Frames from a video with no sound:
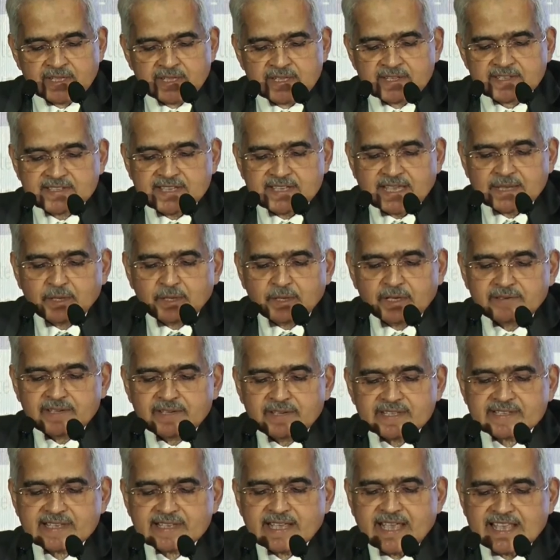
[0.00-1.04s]
Cyber
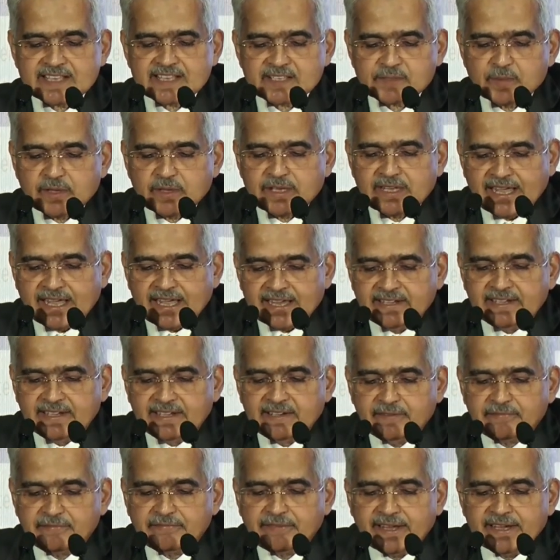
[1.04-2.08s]
risk has been
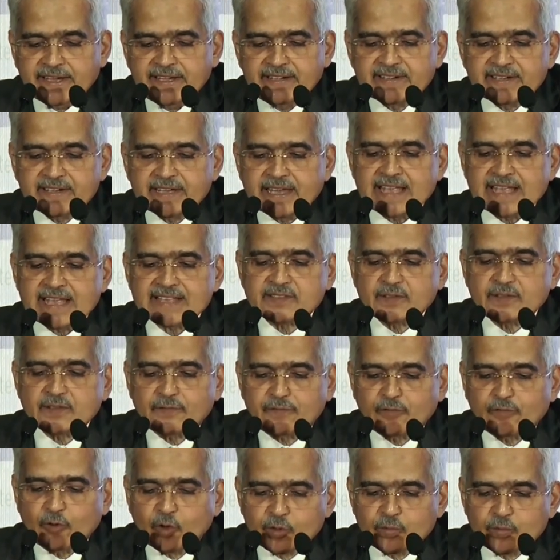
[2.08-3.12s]
identified as the
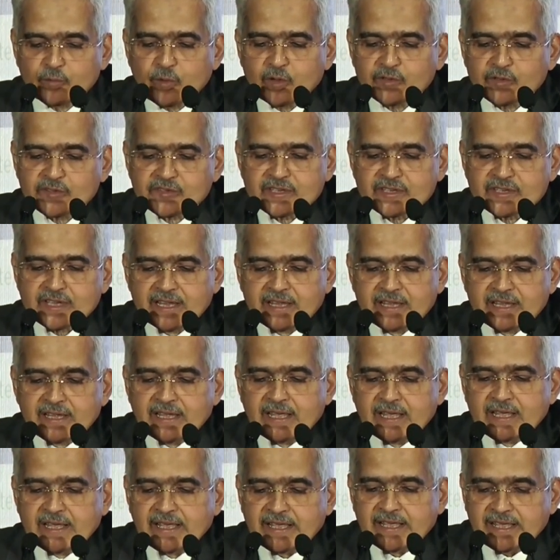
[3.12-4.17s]
foremost
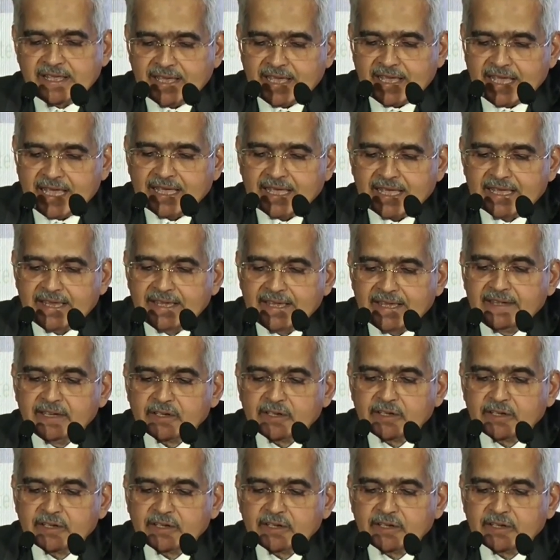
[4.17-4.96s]
in